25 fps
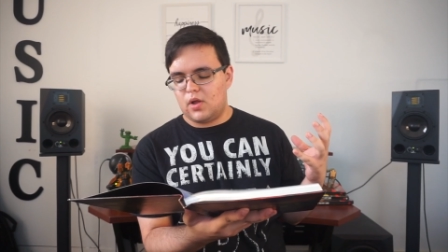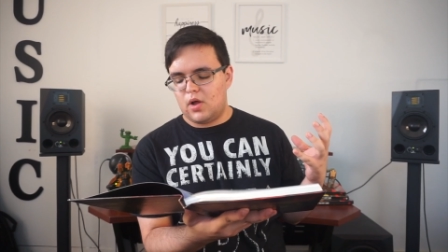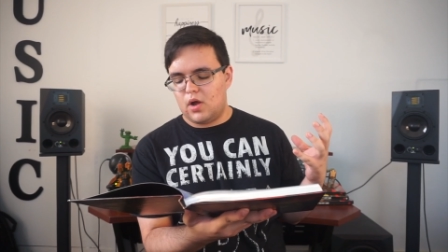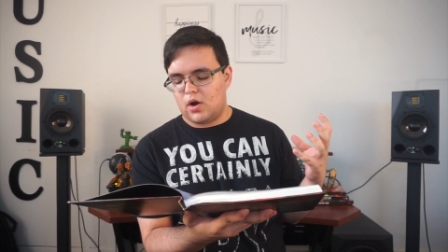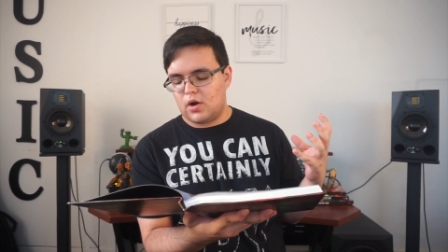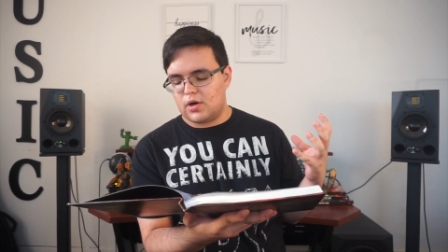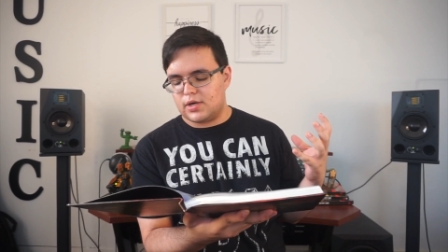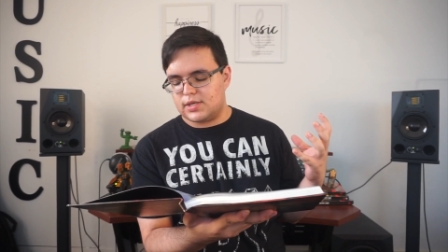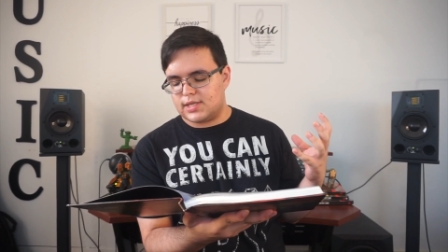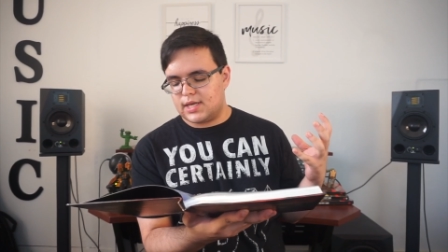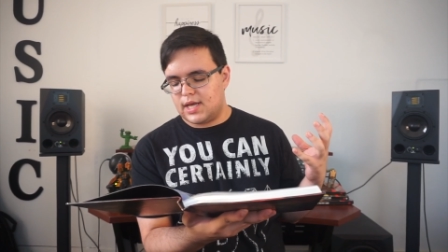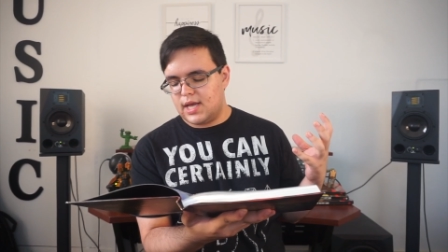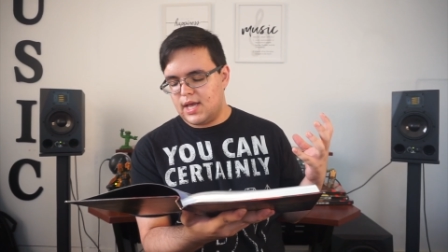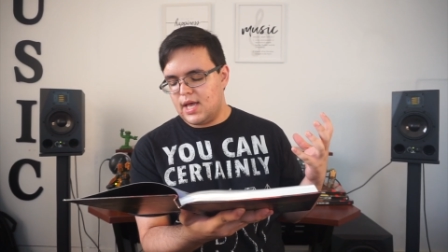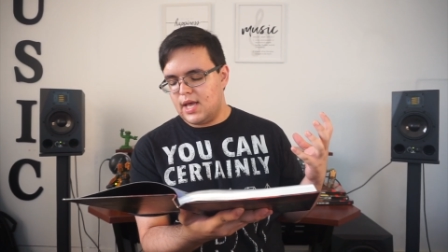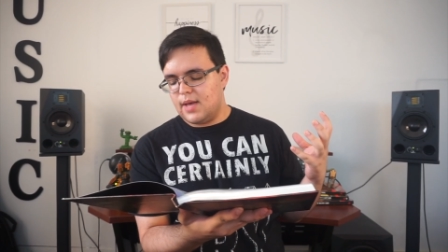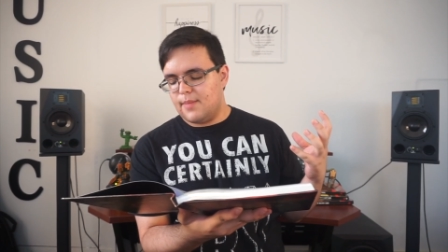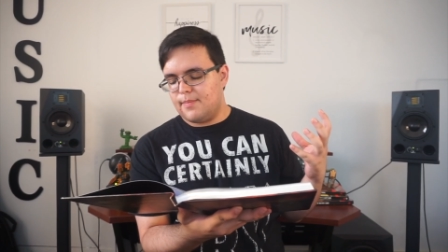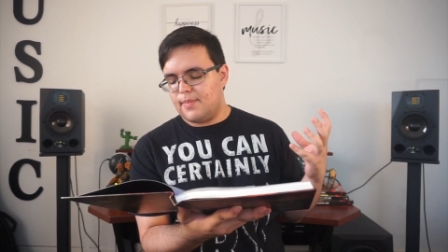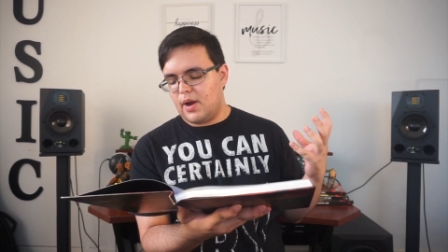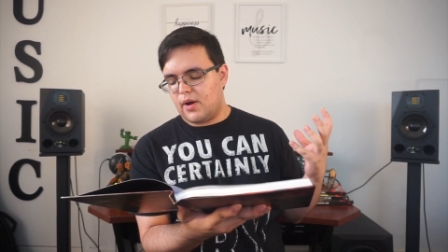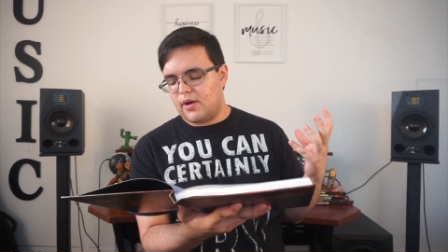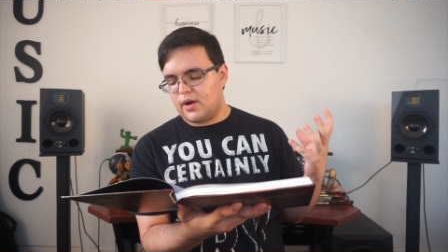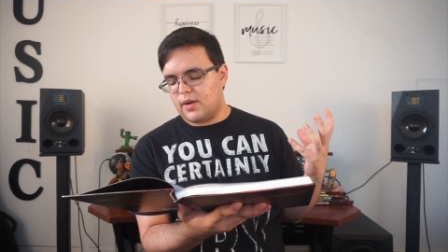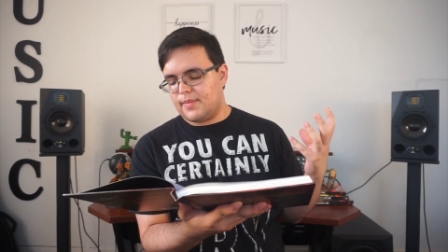heart
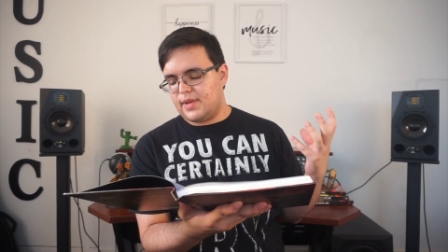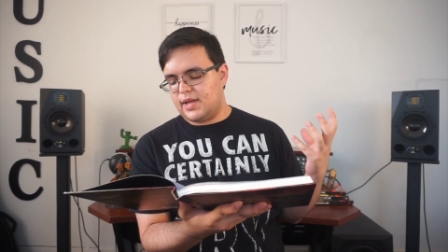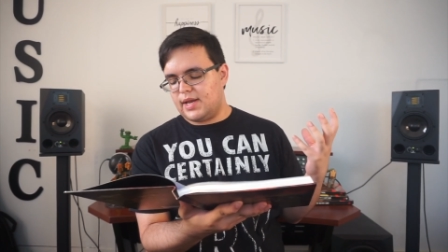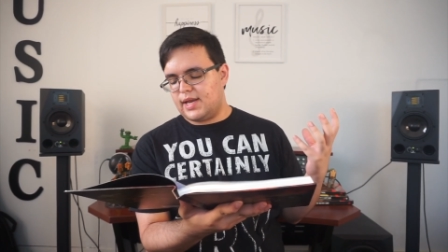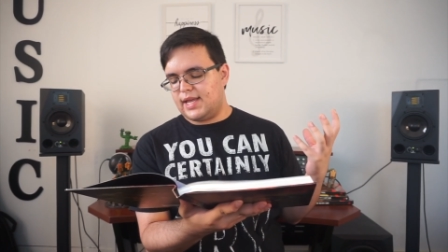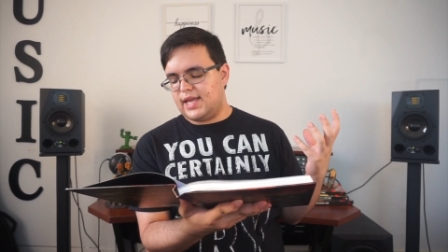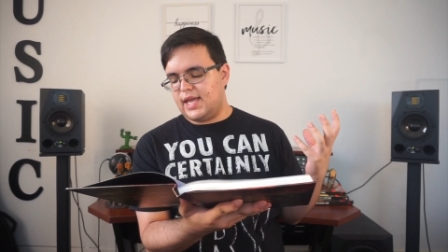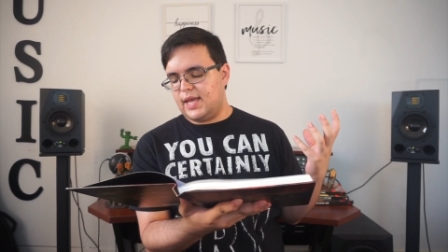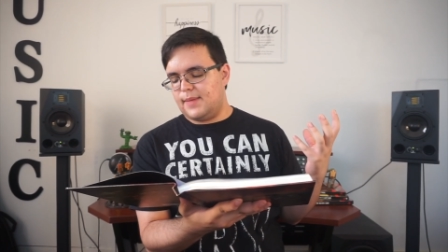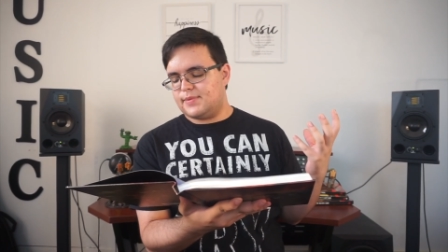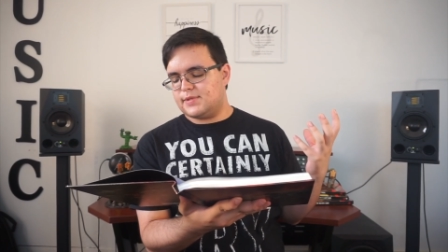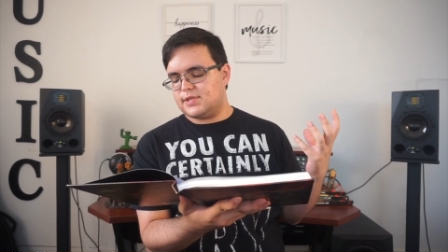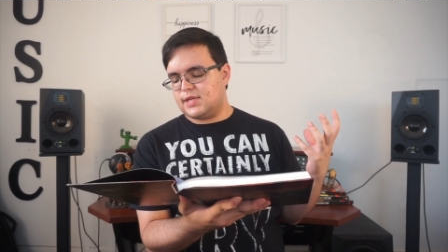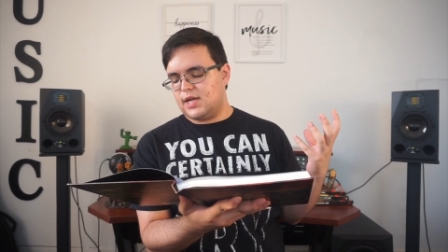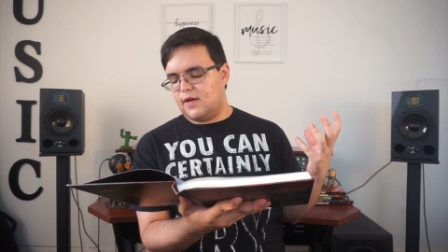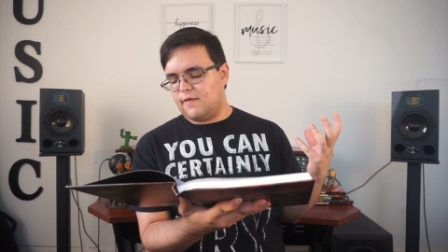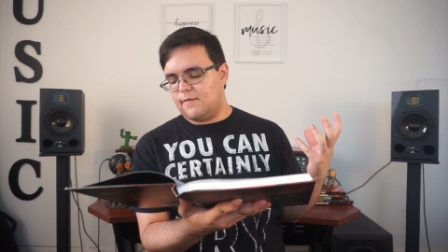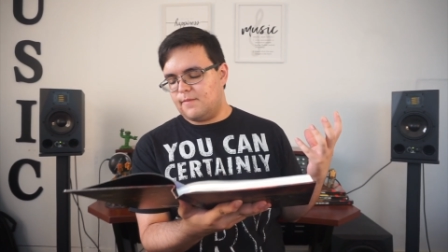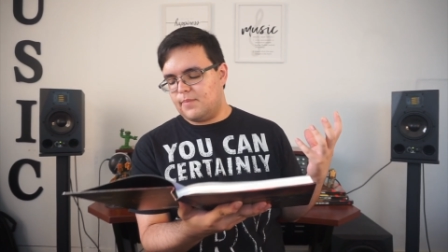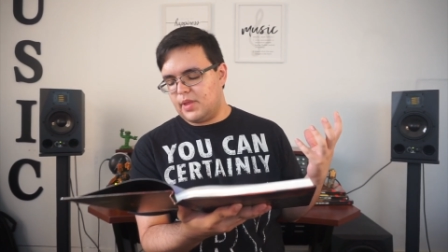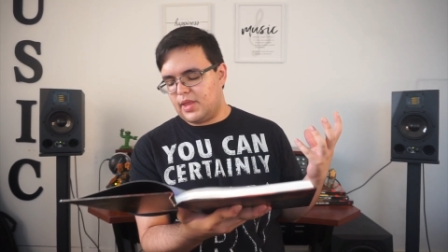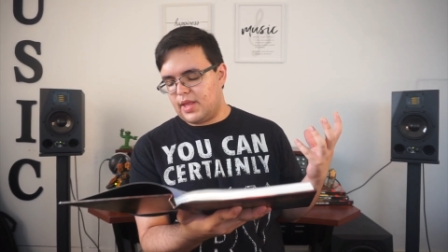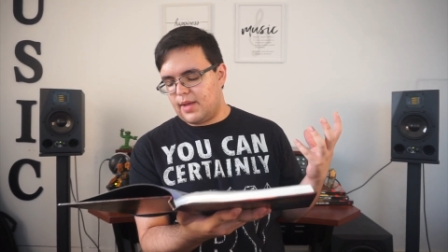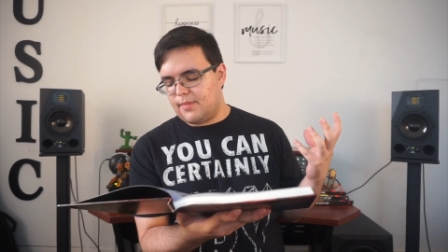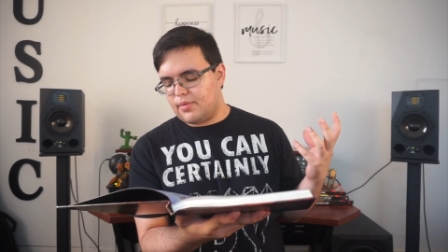buried amid heaps of
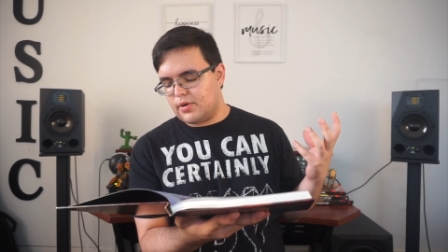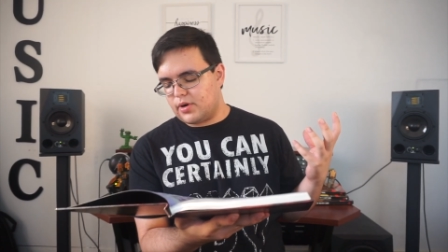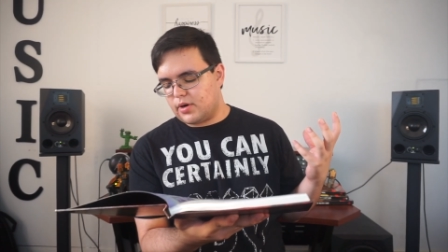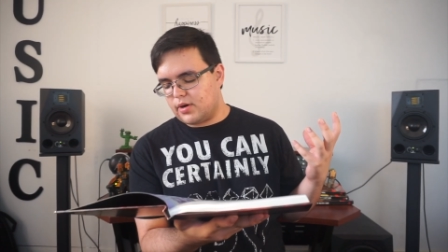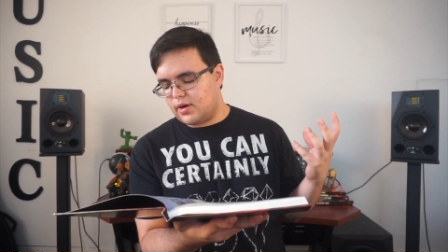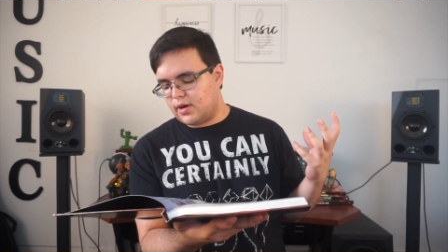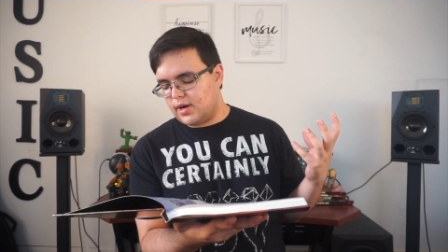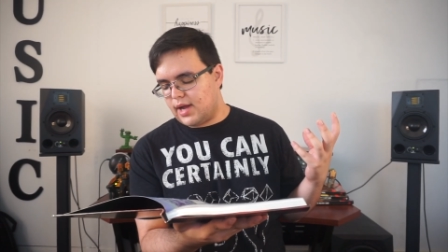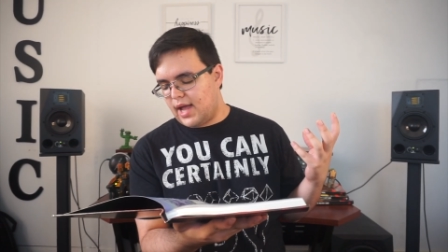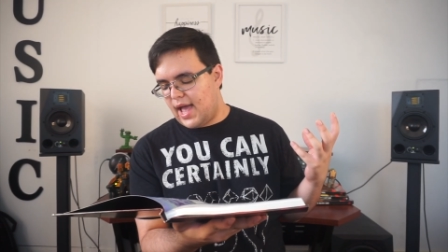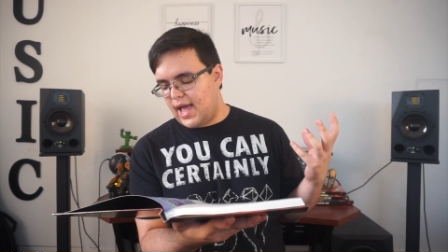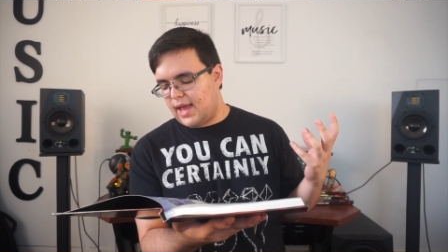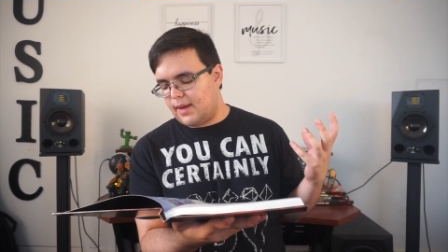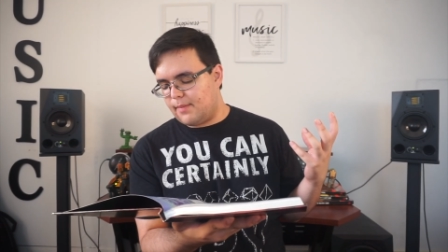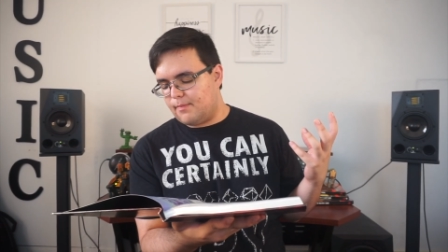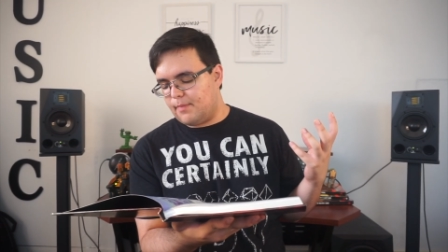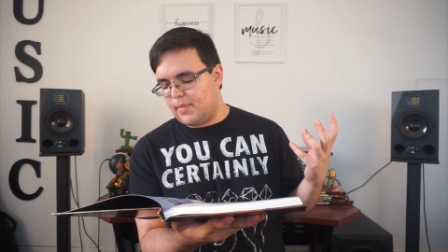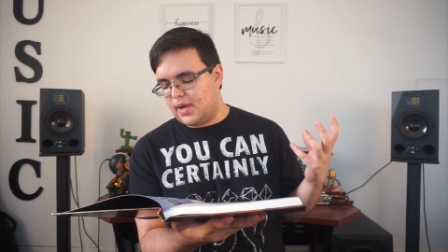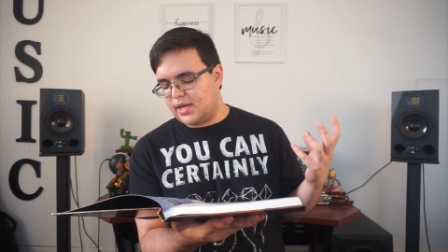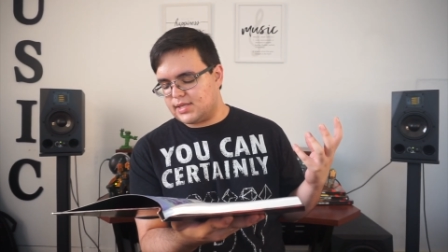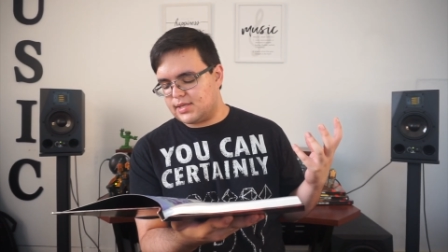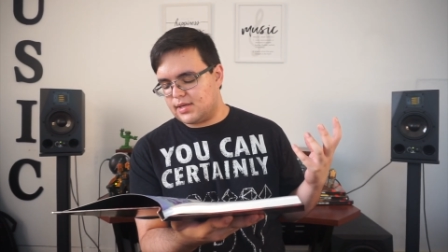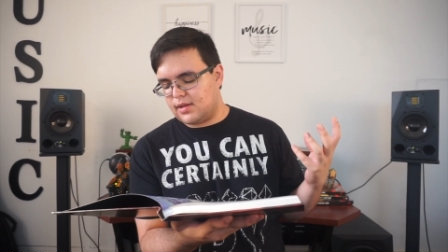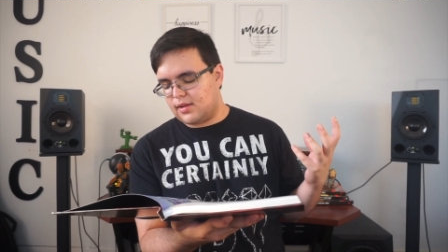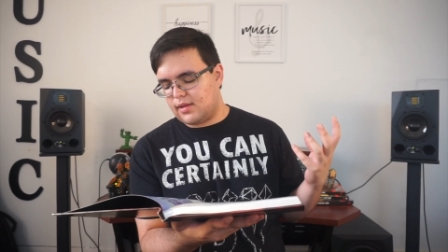blubber and
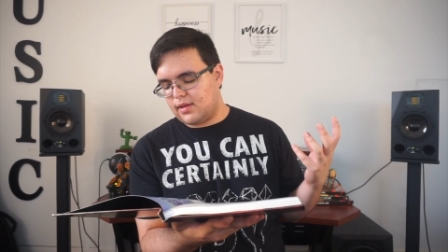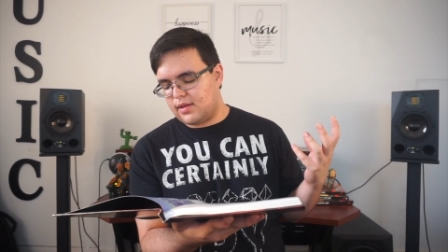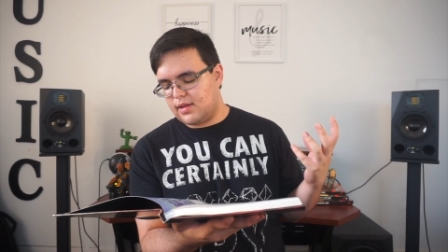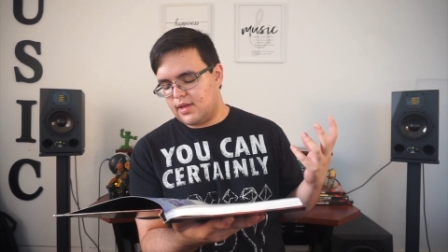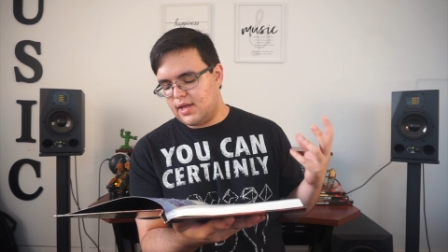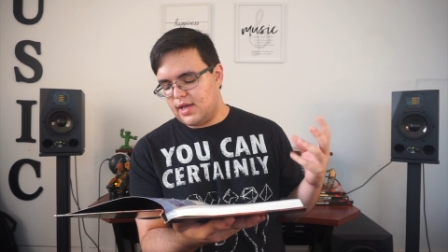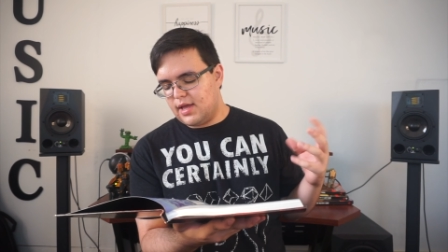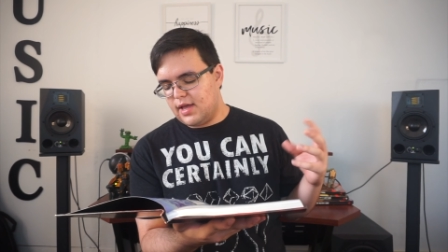muscle.